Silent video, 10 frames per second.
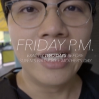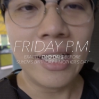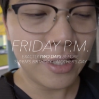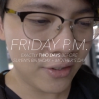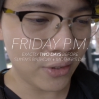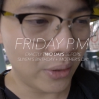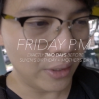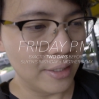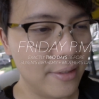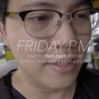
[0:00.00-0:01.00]
guys, so
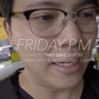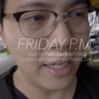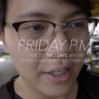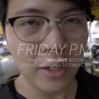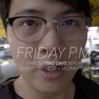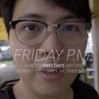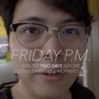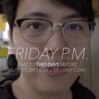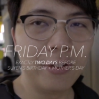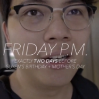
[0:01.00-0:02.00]
it's the end
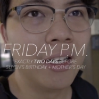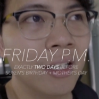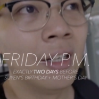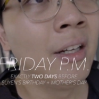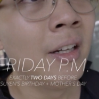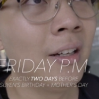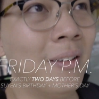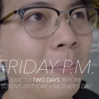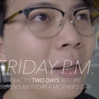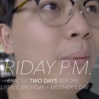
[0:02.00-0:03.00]
of Uh,
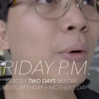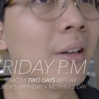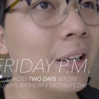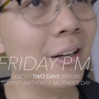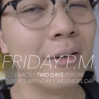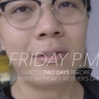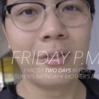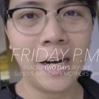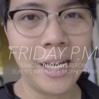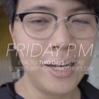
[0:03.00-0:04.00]
my work day on
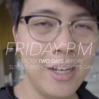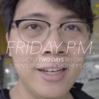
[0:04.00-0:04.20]
Friday.